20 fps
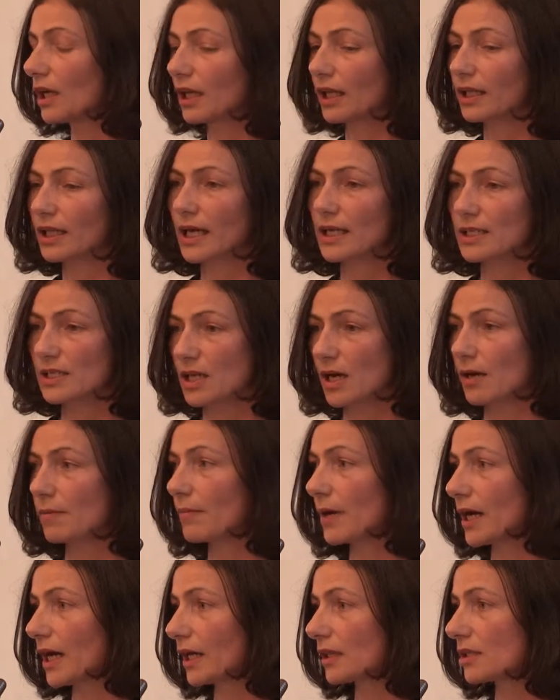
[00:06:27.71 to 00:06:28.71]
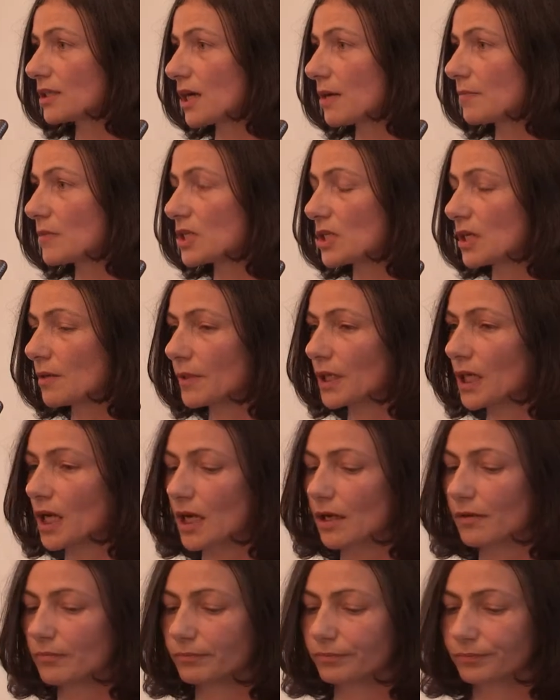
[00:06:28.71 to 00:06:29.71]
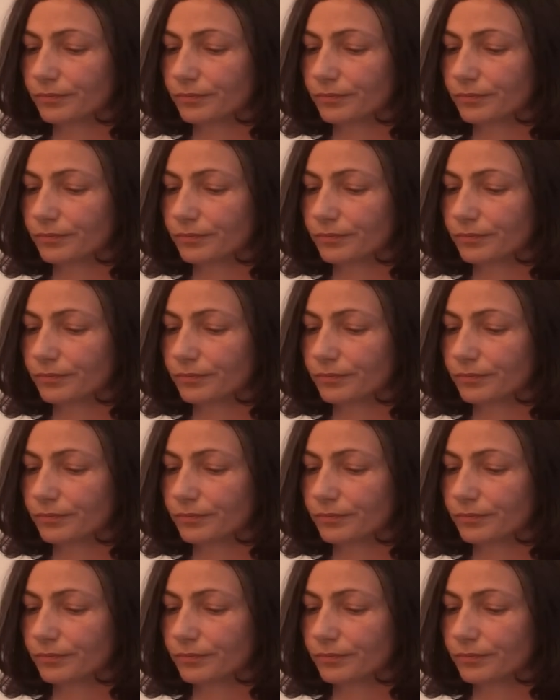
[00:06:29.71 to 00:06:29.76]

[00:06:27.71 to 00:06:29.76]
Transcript: And that's come back time and time again.